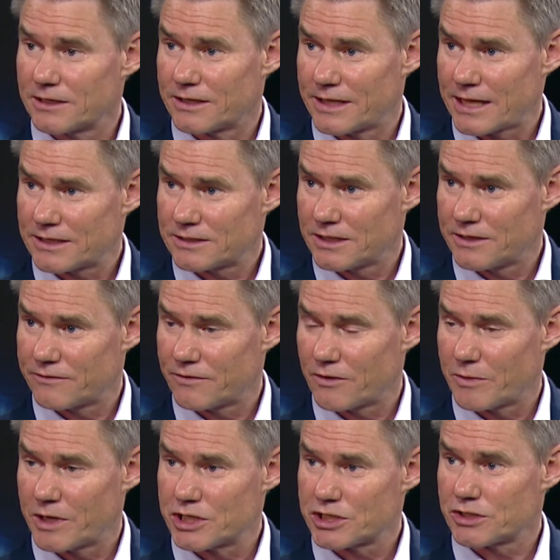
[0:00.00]
that
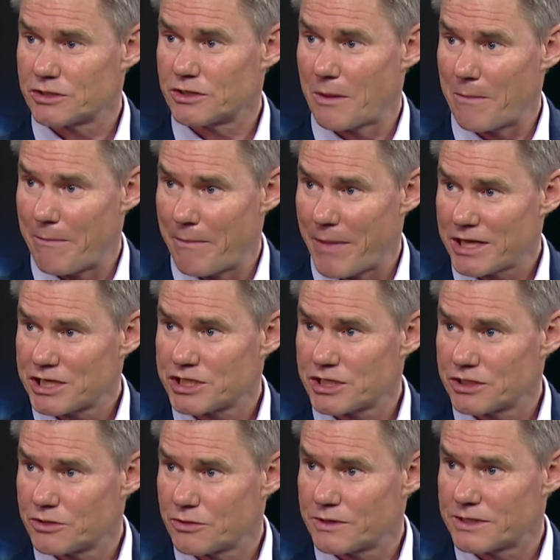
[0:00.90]
information,
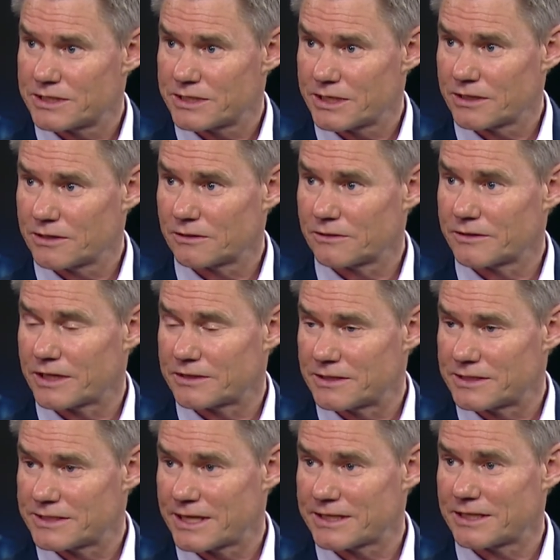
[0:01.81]
match it to the signal
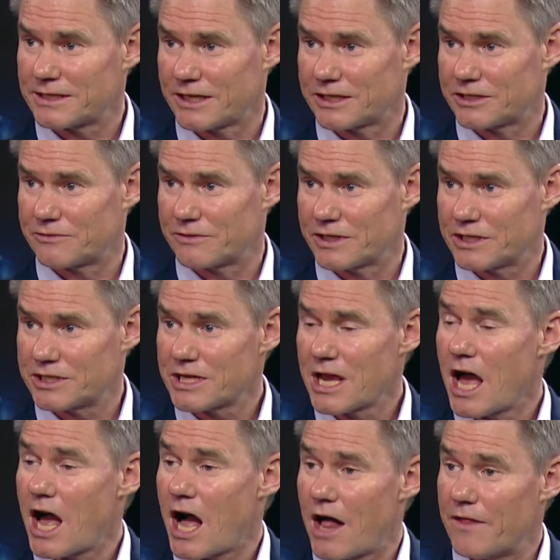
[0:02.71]
that the satellite reads,
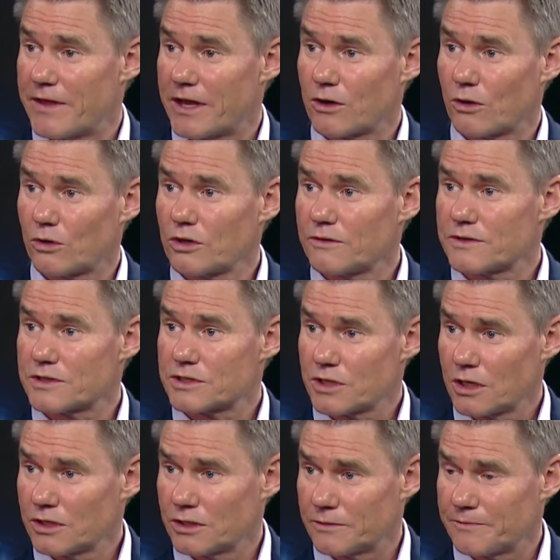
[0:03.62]
and then all of a
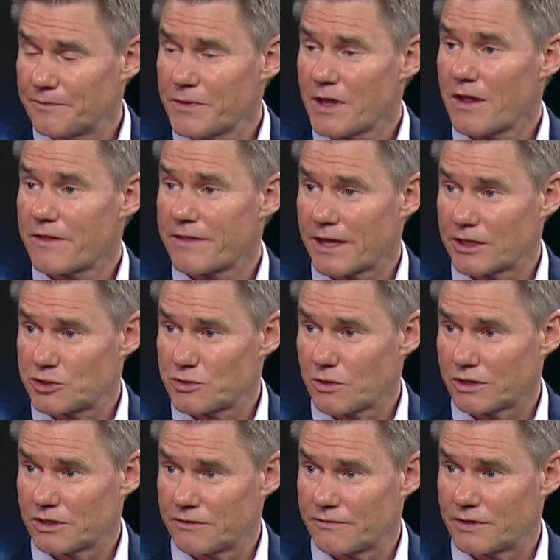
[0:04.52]
sudden, thanks
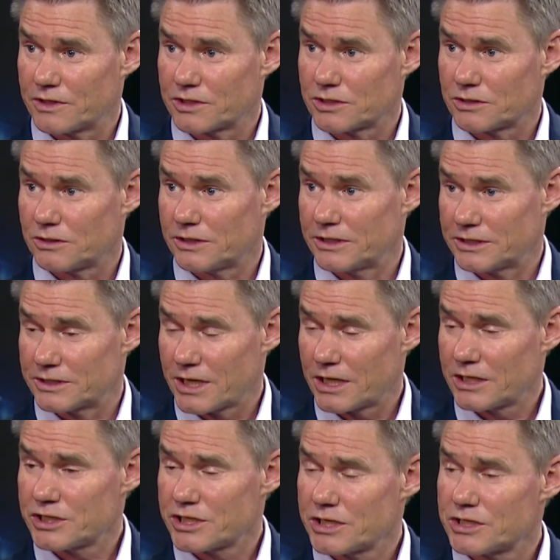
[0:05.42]
to artificial
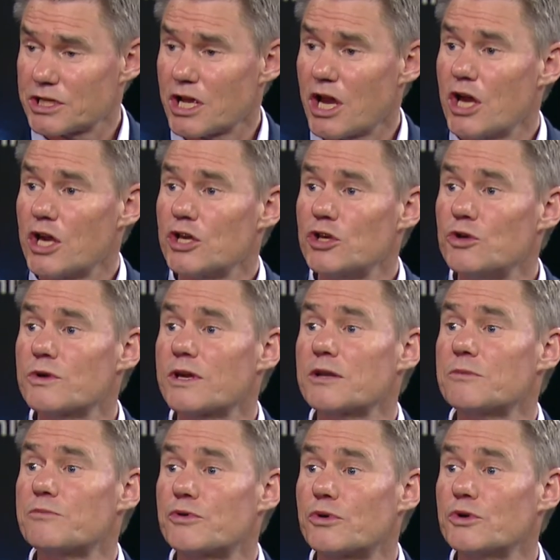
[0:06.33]
intelligence, you
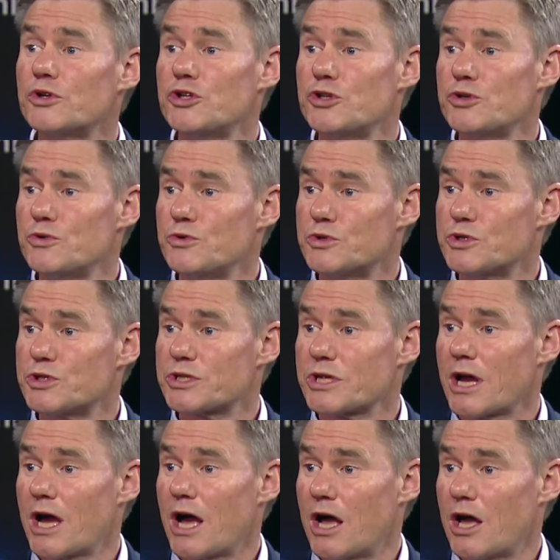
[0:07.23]
can
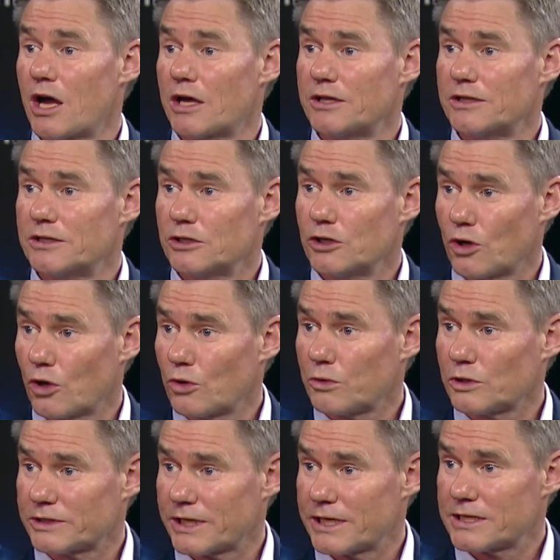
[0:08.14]
produce
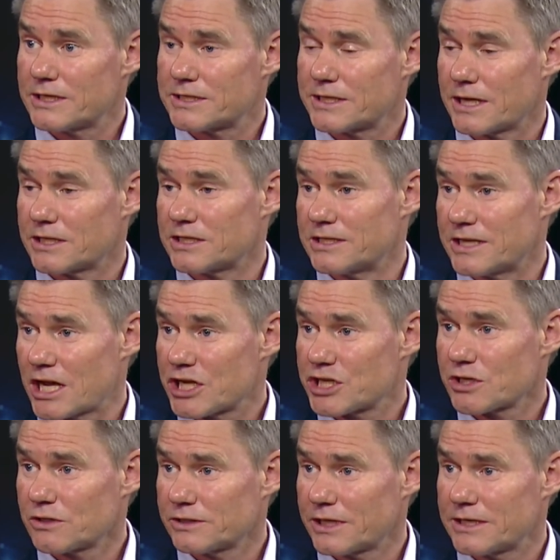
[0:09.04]
global data sets,
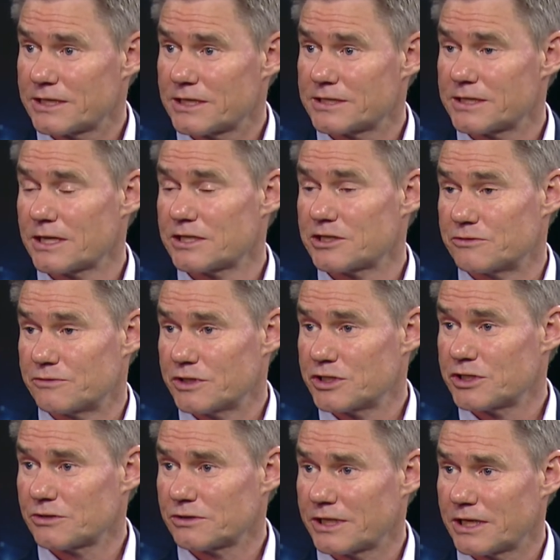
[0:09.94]
national data sets,
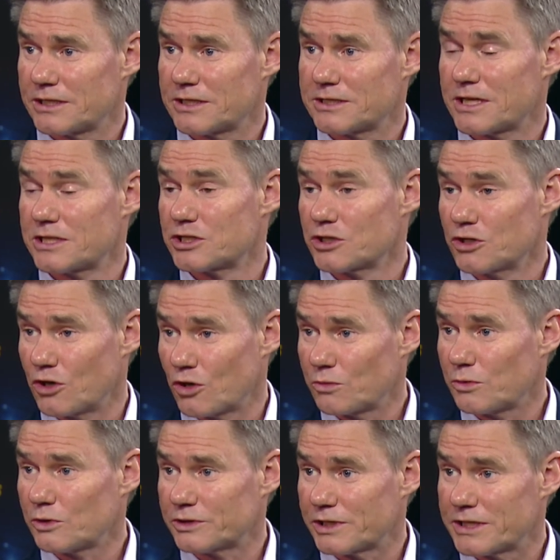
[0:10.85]
regional data sets,
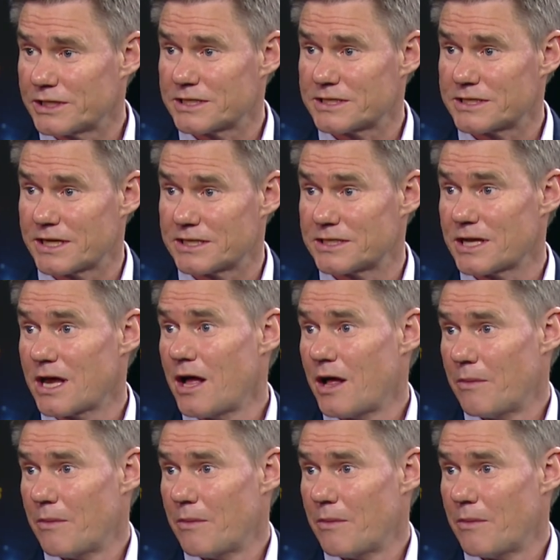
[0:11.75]
global data sets